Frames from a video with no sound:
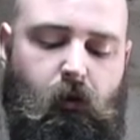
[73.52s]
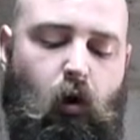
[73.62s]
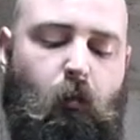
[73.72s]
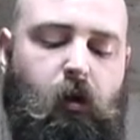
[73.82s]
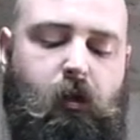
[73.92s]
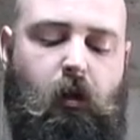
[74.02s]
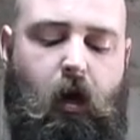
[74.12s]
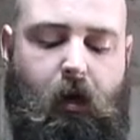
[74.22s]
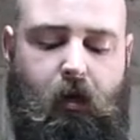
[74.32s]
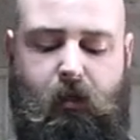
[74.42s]
almost
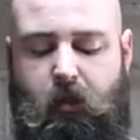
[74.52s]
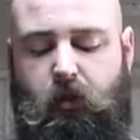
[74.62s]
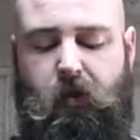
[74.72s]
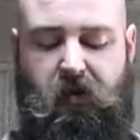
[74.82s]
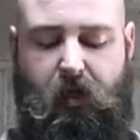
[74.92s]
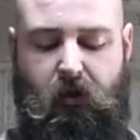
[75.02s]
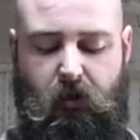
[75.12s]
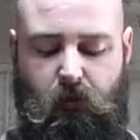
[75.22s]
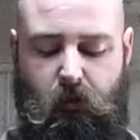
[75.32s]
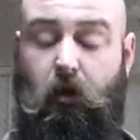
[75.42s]
like it's in two
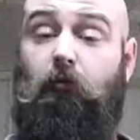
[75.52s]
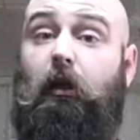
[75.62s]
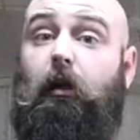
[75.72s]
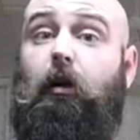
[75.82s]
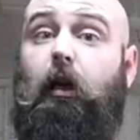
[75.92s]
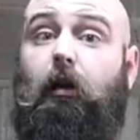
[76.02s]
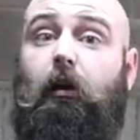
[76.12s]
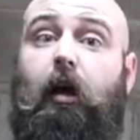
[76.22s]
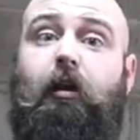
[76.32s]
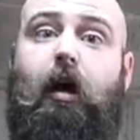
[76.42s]
sections, which I really like. I
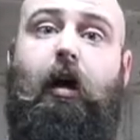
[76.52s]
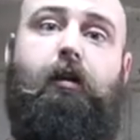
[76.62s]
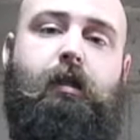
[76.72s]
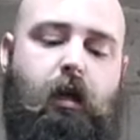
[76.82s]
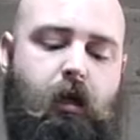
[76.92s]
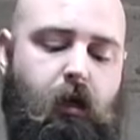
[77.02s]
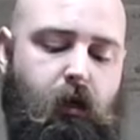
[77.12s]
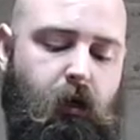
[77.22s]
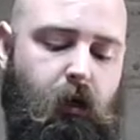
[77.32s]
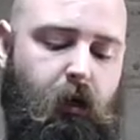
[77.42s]
like that aesthetic,
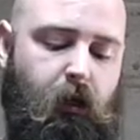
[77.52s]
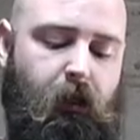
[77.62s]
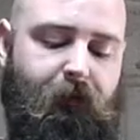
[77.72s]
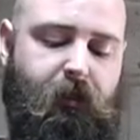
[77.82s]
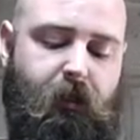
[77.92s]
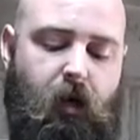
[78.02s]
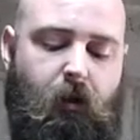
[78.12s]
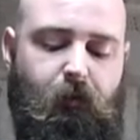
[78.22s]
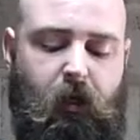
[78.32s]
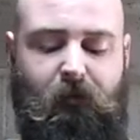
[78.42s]
lifts it
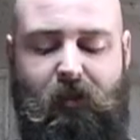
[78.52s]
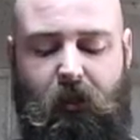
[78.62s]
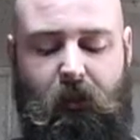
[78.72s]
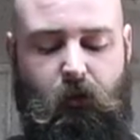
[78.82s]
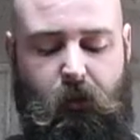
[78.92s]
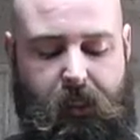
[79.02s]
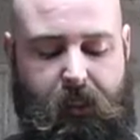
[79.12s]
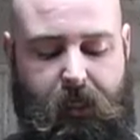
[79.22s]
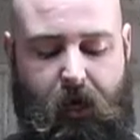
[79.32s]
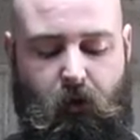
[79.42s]
up, gives it a little
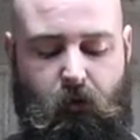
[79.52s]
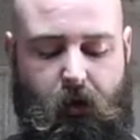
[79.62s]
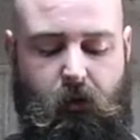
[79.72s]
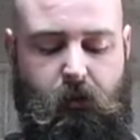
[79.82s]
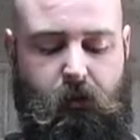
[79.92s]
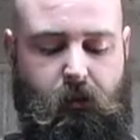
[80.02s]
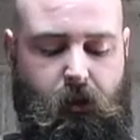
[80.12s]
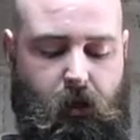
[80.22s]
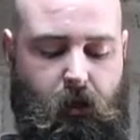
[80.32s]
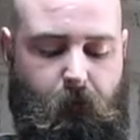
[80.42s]
detail that is
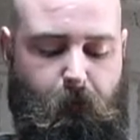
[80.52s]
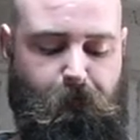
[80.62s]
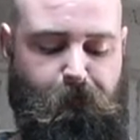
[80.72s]
a